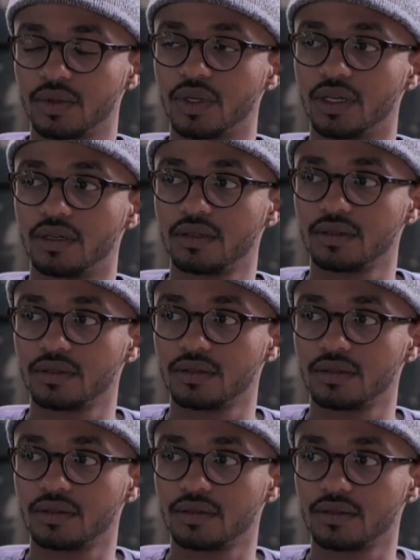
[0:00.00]
Yeah,
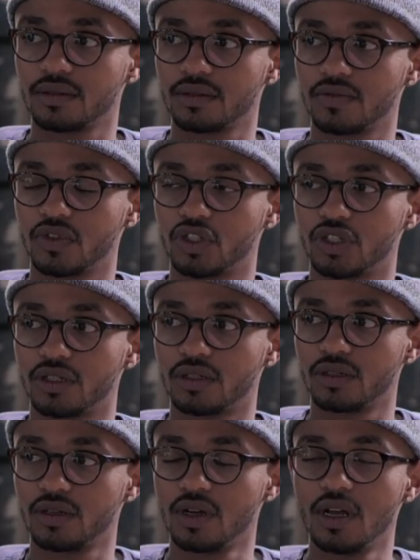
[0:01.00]
so for sure.
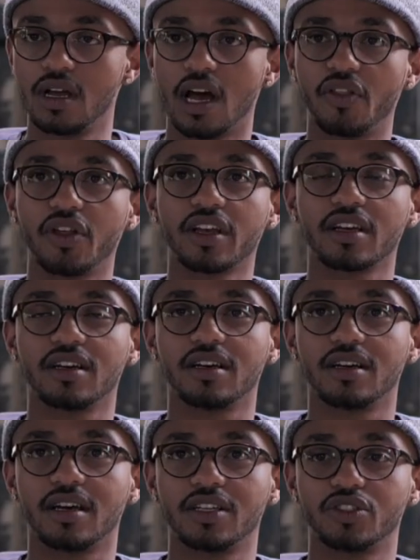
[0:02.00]
Yeah. I think
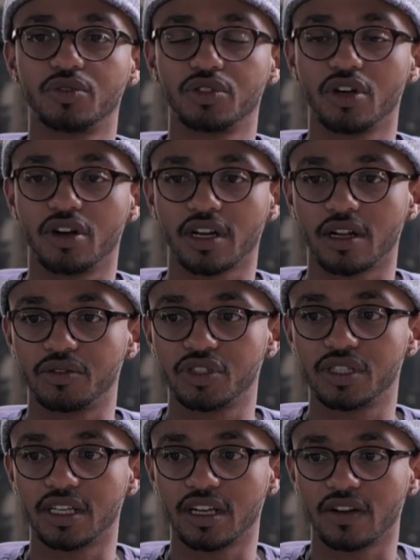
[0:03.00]
as you were talking, I was
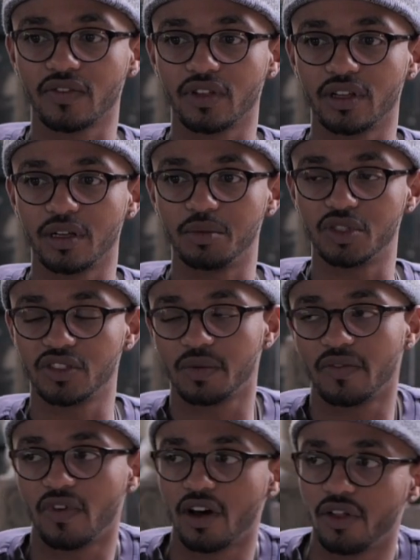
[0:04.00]
just thinking of the images of
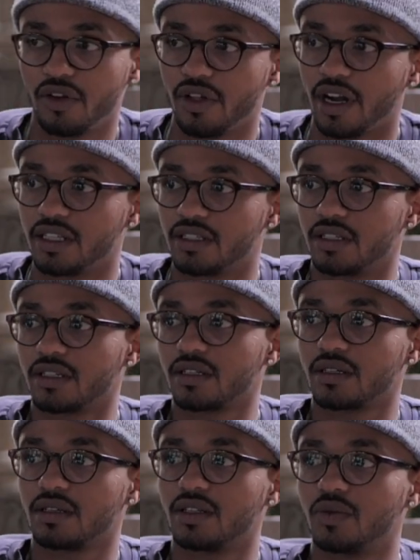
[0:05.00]
my father that I
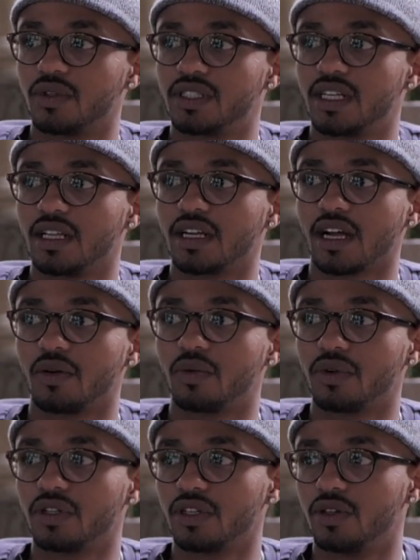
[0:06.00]
took and the ones that like I
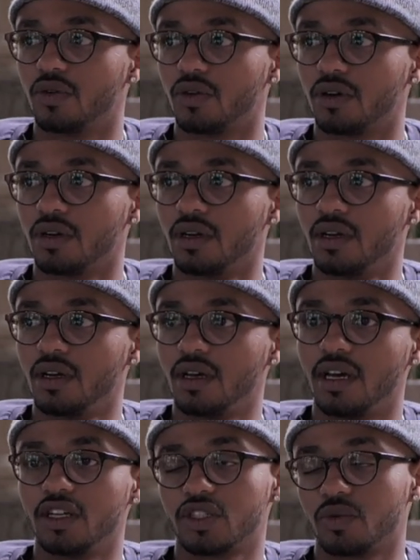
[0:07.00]
really adore.
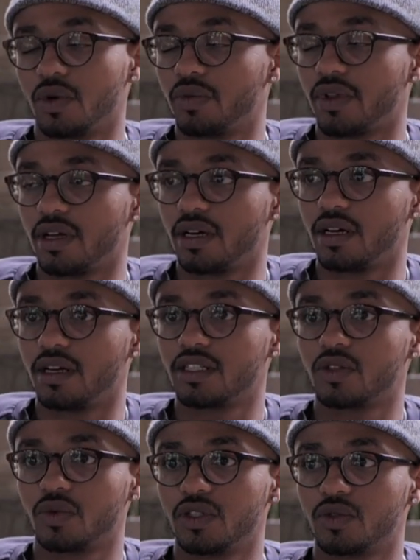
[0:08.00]
And it's the
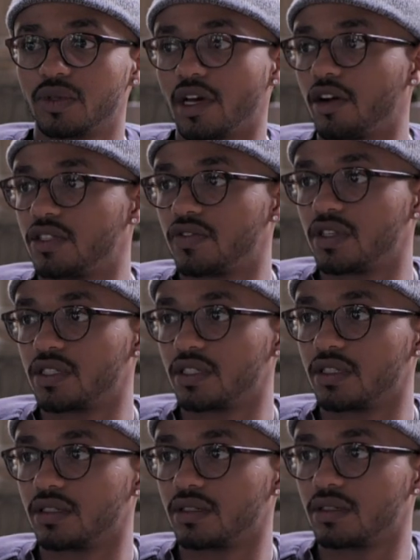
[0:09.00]
ones without his face
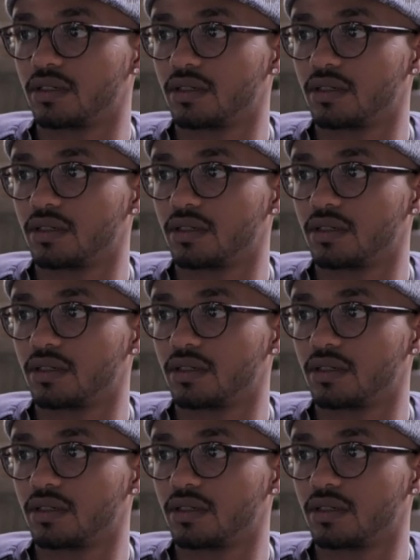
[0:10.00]
in it.